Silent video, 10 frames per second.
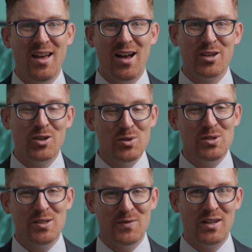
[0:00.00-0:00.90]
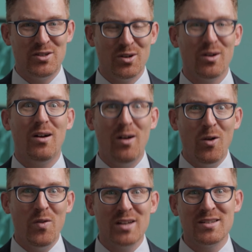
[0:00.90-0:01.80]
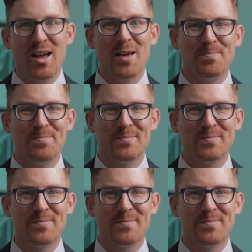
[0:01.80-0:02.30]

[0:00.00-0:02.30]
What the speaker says: I use this feature all the time.